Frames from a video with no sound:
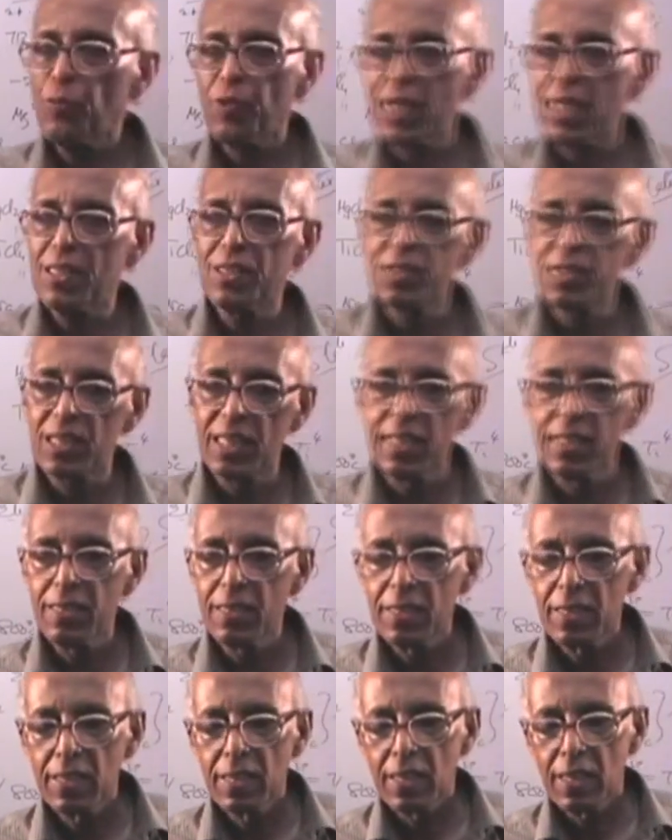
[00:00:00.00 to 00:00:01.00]

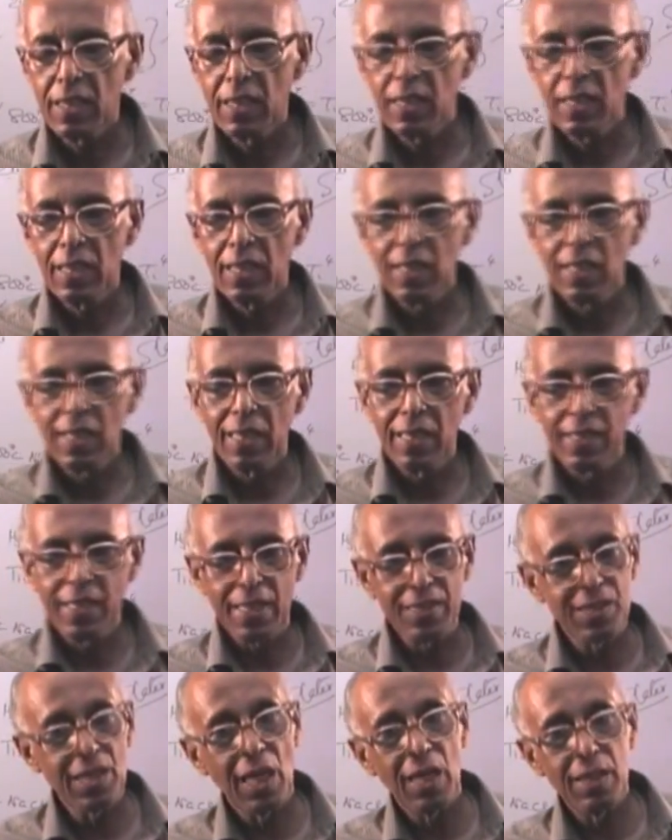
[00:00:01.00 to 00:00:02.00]
covalency
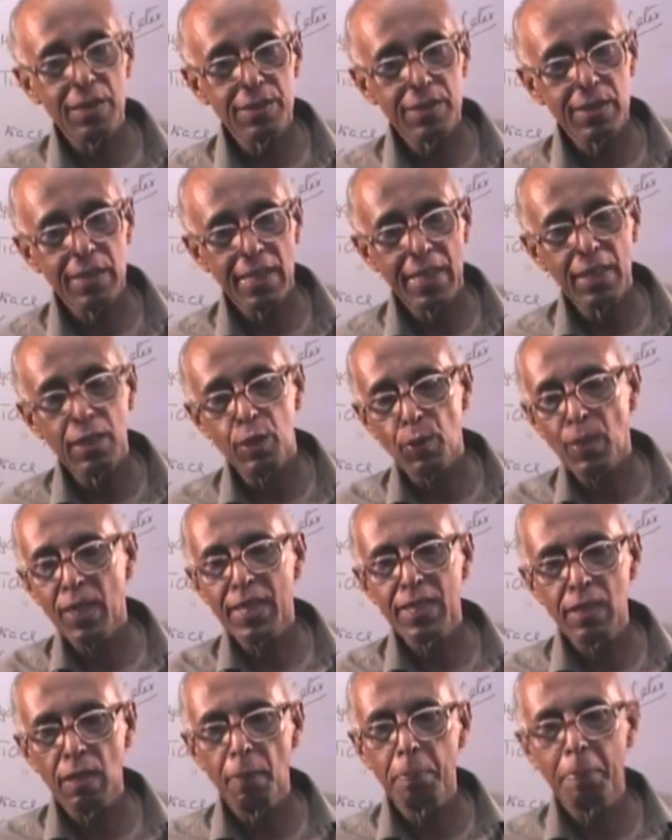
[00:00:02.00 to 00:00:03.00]
results in
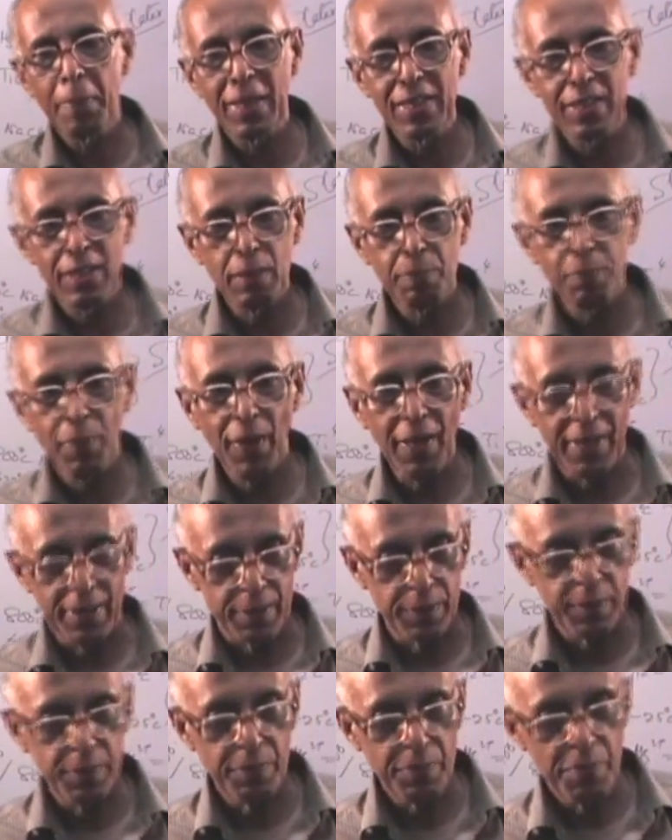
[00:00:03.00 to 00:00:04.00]
lowering of melting
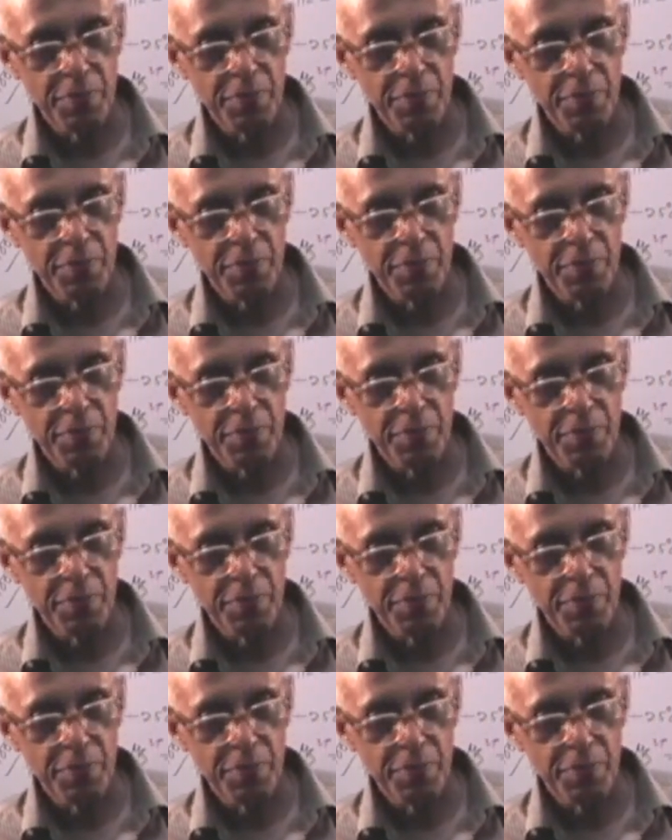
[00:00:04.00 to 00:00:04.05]
point?